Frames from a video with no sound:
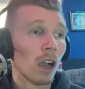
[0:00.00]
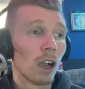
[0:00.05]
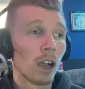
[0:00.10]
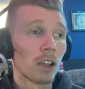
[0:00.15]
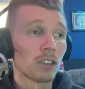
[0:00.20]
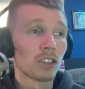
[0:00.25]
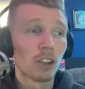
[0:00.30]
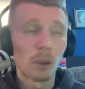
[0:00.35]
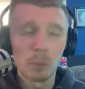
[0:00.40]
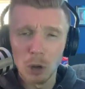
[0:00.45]

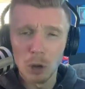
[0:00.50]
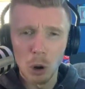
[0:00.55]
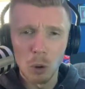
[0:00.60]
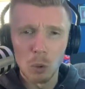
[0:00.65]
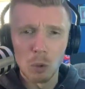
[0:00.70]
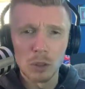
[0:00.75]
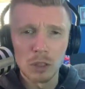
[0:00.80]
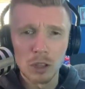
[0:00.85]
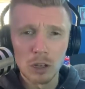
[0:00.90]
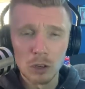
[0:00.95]
Some
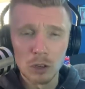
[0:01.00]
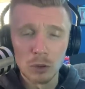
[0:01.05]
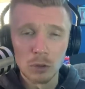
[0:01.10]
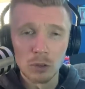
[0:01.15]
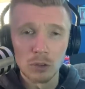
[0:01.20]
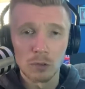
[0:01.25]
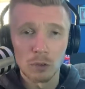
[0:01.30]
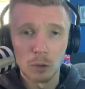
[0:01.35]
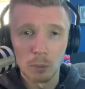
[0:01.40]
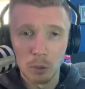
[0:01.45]
noteworthy
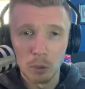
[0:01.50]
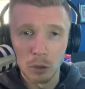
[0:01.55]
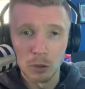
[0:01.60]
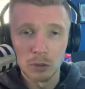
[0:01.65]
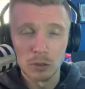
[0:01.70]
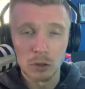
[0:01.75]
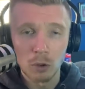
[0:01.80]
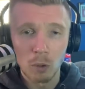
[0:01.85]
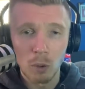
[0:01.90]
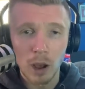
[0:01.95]
news for both
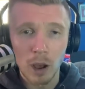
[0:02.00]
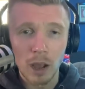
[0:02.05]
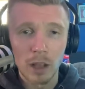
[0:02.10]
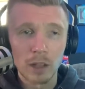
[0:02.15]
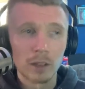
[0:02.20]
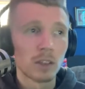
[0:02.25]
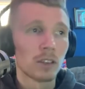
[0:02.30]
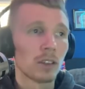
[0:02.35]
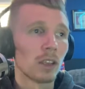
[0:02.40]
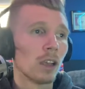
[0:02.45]

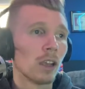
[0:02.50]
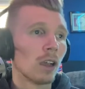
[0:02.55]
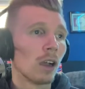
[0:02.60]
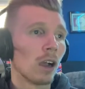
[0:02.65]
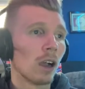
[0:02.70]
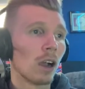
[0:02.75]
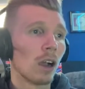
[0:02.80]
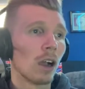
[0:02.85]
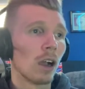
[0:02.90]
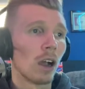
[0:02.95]
squads.
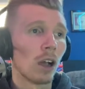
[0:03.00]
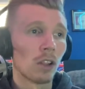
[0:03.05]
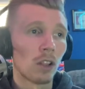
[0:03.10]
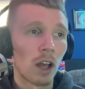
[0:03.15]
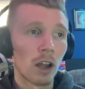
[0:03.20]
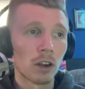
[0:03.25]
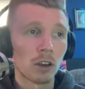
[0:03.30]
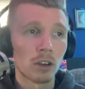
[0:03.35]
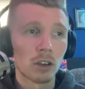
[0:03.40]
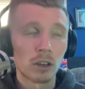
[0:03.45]

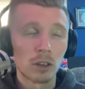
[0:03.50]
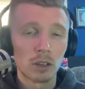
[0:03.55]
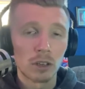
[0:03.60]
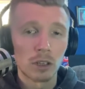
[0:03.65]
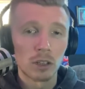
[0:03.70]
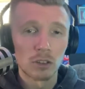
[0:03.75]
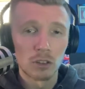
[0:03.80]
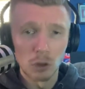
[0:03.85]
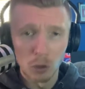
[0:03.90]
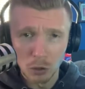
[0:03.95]
Alana Cook
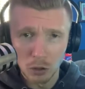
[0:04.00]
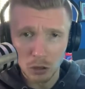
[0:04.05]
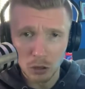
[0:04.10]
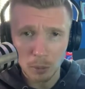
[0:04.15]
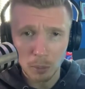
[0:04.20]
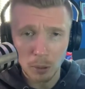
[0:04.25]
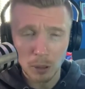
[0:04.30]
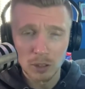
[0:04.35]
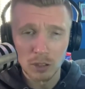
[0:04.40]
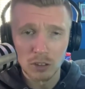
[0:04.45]
is no longer
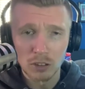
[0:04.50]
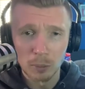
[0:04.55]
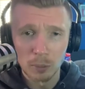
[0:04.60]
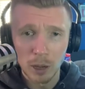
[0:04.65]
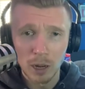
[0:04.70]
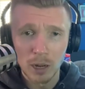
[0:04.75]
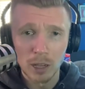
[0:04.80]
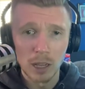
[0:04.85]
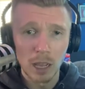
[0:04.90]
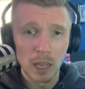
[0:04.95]

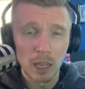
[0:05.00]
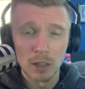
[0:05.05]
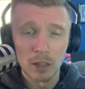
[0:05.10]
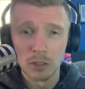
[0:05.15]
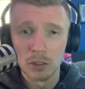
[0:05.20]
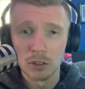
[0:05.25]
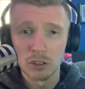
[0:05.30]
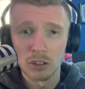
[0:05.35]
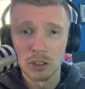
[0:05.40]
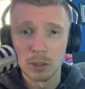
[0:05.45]
participating in
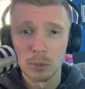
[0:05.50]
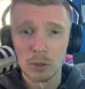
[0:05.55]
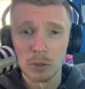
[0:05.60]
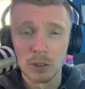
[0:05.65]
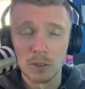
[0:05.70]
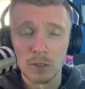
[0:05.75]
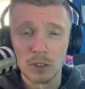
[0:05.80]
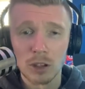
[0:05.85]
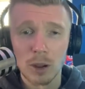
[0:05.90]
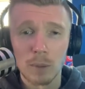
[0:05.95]
the
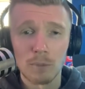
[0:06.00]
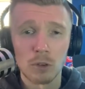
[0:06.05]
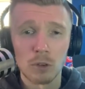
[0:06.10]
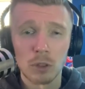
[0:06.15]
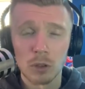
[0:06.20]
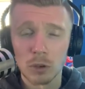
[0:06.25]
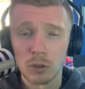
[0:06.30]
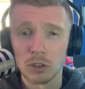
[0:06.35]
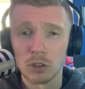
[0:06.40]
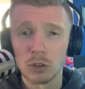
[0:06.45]
SheBelieves Cup, for
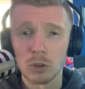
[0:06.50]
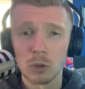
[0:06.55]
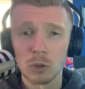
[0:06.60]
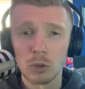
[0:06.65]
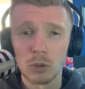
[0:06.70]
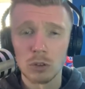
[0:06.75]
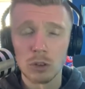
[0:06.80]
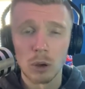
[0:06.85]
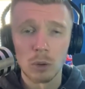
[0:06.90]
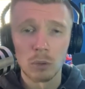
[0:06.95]
those of you who
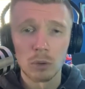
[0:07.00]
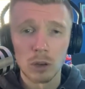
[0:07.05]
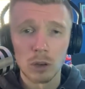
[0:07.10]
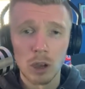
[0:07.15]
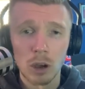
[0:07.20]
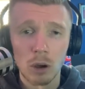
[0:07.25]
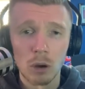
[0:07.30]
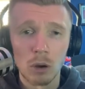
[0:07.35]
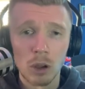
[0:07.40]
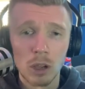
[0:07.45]
don't
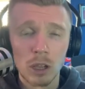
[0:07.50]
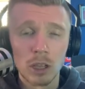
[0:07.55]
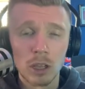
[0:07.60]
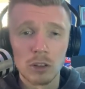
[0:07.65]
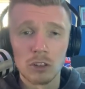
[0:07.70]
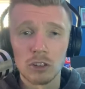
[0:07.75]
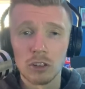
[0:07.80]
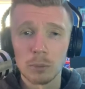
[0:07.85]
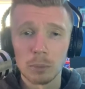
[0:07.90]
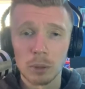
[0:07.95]
know.
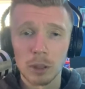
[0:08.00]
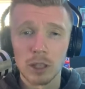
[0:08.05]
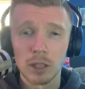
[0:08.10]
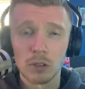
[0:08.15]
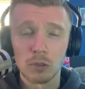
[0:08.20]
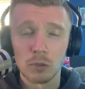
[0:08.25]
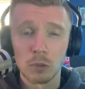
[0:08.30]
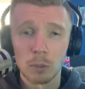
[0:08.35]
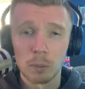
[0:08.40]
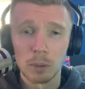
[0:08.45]
She plays
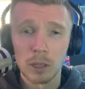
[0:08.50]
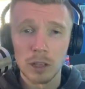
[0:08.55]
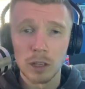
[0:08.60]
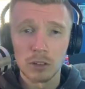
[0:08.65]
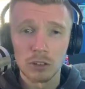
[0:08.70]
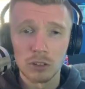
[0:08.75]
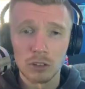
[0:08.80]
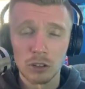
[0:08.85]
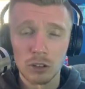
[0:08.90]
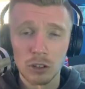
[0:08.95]
for
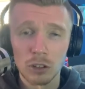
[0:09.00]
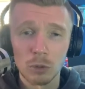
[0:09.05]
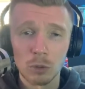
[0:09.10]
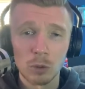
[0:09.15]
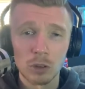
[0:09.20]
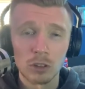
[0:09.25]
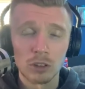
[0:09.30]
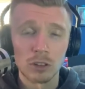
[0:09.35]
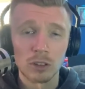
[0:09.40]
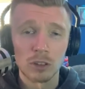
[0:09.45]
PSG,
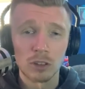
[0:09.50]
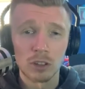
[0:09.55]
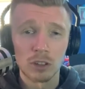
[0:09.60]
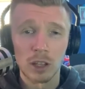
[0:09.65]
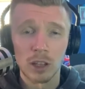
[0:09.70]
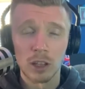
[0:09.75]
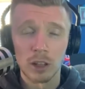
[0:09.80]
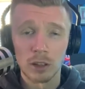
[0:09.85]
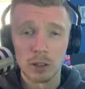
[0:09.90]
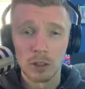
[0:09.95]
which is
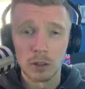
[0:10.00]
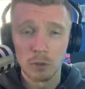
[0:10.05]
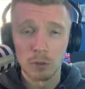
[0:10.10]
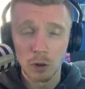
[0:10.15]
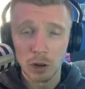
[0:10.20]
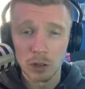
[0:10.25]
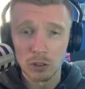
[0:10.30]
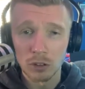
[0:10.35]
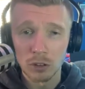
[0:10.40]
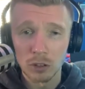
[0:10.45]
in the
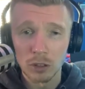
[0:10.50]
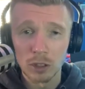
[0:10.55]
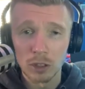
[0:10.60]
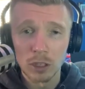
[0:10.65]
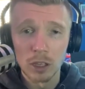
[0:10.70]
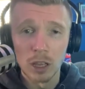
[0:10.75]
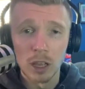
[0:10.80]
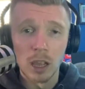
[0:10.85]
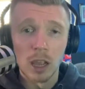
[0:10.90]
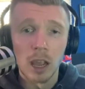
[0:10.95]
French
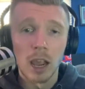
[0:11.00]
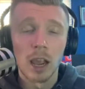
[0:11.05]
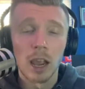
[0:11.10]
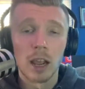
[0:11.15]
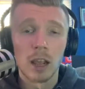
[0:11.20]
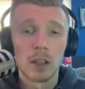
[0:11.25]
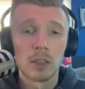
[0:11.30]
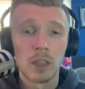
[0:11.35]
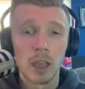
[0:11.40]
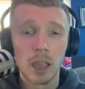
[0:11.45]
league,
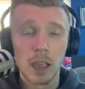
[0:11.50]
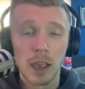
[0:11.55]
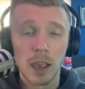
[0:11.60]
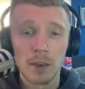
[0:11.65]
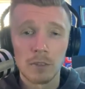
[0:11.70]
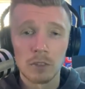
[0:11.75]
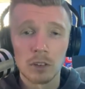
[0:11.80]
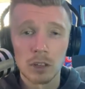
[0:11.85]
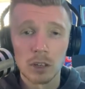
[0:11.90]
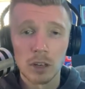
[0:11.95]
and they
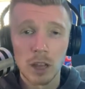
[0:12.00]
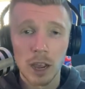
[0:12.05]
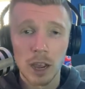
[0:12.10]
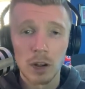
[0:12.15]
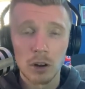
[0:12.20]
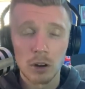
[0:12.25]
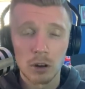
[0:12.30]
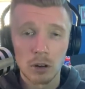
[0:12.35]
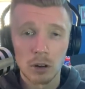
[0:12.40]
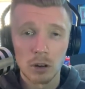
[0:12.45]
have denied
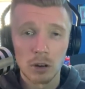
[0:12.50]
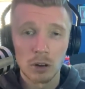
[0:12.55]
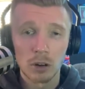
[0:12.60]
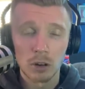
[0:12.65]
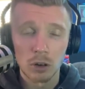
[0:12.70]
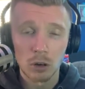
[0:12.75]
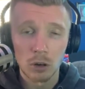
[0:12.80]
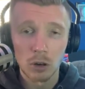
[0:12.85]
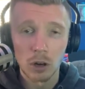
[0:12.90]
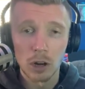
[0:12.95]

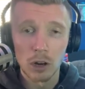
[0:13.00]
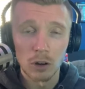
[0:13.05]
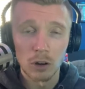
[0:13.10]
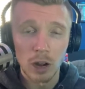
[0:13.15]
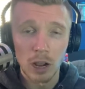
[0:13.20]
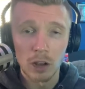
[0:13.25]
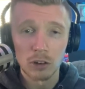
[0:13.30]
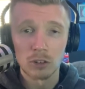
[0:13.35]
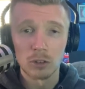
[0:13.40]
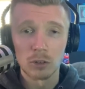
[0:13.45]
her
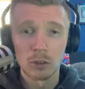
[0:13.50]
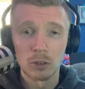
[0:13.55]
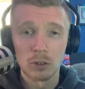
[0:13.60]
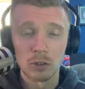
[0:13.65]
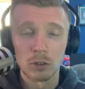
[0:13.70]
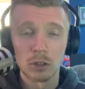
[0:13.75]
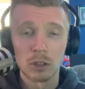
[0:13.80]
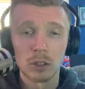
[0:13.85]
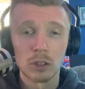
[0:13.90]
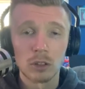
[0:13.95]
international
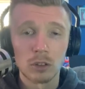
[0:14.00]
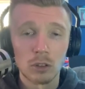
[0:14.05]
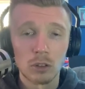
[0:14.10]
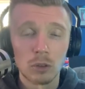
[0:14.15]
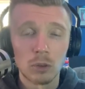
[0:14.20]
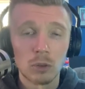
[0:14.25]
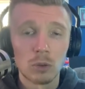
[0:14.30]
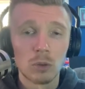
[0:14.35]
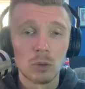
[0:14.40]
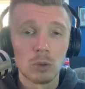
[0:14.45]
duty
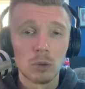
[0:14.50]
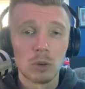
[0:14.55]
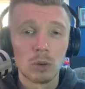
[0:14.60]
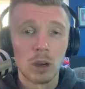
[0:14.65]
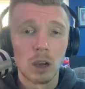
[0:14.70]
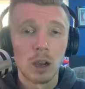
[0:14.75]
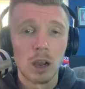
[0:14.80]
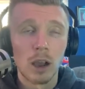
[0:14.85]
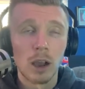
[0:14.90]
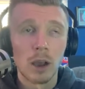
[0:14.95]
to
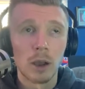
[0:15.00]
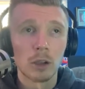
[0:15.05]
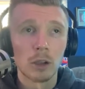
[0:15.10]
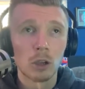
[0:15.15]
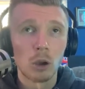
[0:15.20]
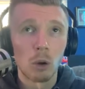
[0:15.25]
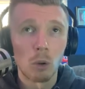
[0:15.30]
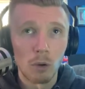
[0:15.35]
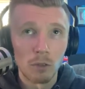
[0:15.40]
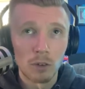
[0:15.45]

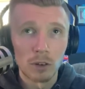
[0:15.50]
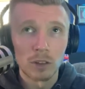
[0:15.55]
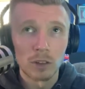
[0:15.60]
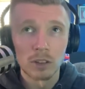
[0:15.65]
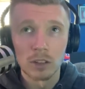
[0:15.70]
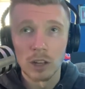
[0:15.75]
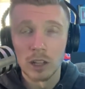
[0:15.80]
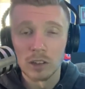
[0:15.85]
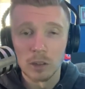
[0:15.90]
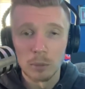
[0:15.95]
go over to the
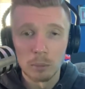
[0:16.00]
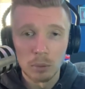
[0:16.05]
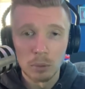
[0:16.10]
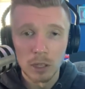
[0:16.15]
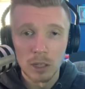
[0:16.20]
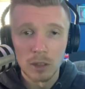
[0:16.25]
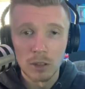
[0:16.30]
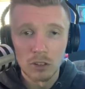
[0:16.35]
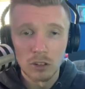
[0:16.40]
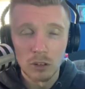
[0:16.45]
States and play
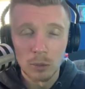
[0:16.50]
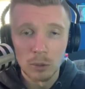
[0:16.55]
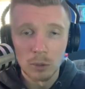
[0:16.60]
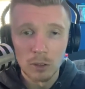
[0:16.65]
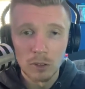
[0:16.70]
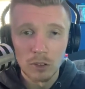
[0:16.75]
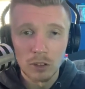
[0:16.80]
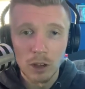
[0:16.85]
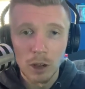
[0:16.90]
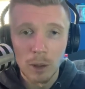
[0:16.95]
in the
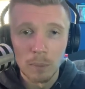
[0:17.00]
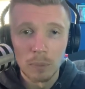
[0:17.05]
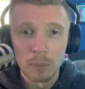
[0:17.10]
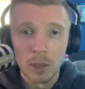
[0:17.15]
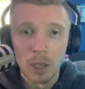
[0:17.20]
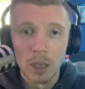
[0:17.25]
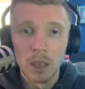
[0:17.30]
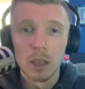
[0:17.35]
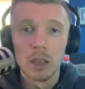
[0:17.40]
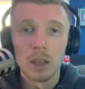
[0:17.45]
SheBelieves Cup.
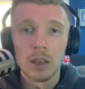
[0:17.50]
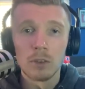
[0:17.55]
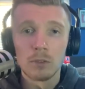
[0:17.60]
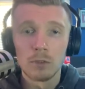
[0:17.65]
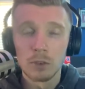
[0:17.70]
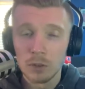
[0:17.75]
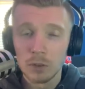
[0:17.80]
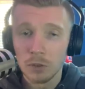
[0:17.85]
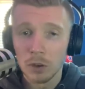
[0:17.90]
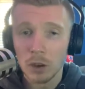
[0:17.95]

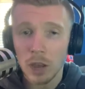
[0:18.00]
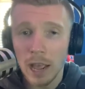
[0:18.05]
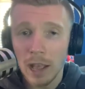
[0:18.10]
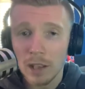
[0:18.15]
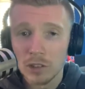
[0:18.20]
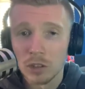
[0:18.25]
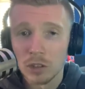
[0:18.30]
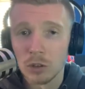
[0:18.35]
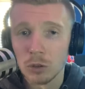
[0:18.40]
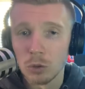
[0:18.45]
FIFA
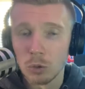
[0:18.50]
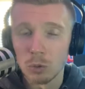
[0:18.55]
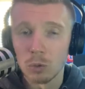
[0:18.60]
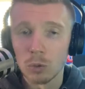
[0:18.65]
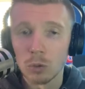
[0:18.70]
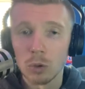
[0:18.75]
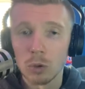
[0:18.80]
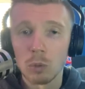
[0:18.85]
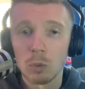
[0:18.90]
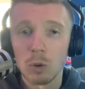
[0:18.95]
has a new
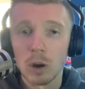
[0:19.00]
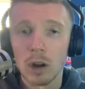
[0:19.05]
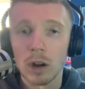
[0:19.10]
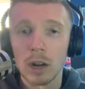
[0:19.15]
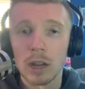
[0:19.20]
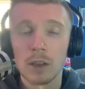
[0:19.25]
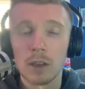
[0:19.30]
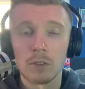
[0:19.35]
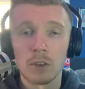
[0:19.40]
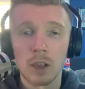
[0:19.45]
rule where
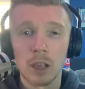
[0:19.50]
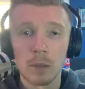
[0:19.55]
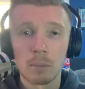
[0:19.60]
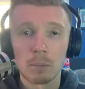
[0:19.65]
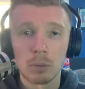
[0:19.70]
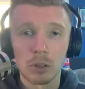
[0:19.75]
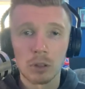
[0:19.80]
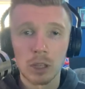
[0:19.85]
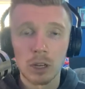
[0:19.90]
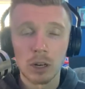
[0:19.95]
if a
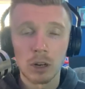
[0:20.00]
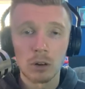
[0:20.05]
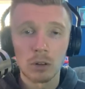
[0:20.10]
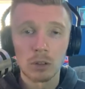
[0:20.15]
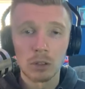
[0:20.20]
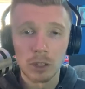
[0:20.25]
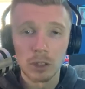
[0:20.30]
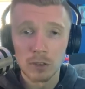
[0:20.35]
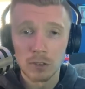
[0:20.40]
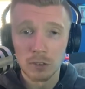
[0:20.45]
player
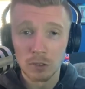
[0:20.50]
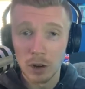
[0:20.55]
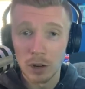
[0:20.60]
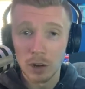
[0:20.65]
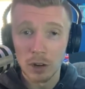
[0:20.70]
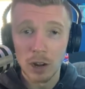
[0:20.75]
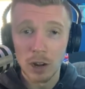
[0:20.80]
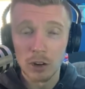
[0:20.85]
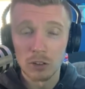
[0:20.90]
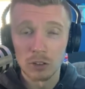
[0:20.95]
leaves for
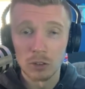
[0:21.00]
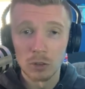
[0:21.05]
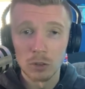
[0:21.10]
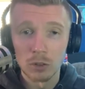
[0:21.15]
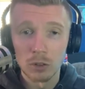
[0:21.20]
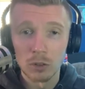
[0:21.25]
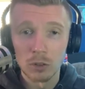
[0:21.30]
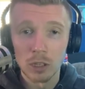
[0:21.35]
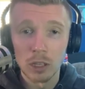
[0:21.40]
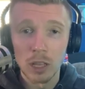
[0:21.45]
international
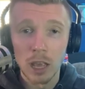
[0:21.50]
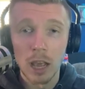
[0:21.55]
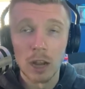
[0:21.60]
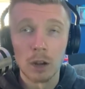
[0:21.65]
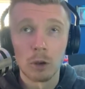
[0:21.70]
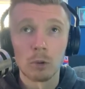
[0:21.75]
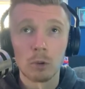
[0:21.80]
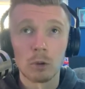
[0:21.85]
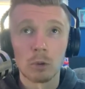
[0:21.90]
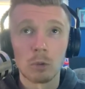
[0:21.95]
duty and
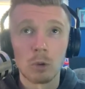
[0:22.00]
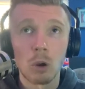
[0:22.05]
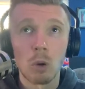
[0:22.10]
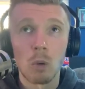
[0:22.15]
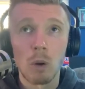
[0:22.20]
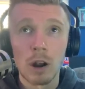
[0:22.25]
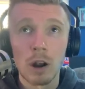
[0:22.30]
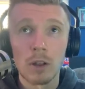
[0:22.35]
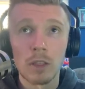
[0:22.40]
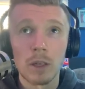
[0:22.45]
it would
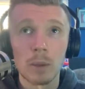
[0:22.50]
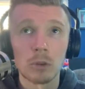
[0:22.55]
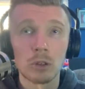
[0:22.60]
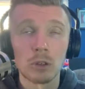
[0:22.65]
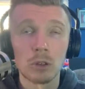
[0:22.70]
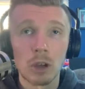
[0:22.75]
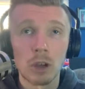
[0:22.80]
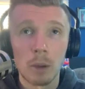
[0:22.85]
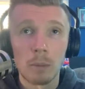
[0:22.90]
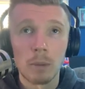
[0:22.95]
require them to
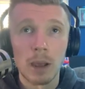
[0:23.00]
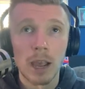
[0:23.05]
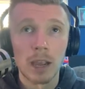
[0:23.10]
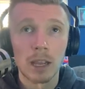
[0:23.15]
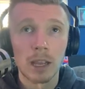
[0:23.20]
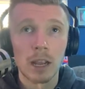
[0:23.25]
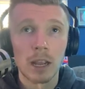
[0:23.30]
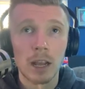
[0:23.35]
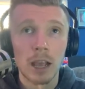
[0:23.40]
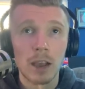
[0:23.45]
come
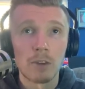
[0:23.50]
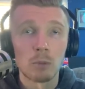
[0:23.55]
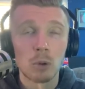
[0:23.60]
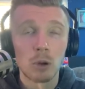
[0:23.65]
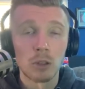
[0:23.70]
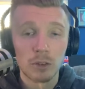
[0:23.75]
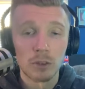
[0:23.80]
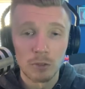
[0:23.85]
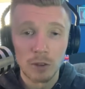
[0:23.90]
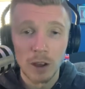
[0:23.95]
back and have
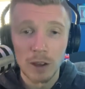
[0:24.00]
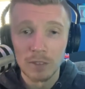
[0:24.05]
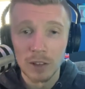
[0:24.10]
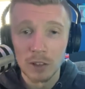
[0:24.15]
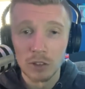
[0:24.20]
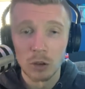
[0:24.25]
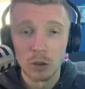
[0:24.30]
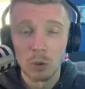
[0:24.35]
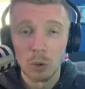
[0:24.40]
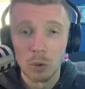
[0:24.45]
more than 5
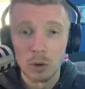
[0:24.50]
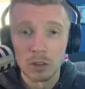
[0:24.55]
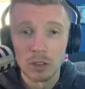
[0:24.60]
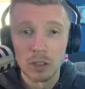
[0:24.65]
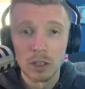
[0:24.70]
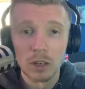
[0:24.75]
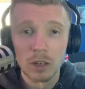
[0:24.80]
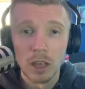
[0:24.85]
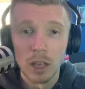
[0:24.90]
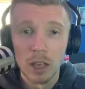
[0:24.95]
days of quarantine,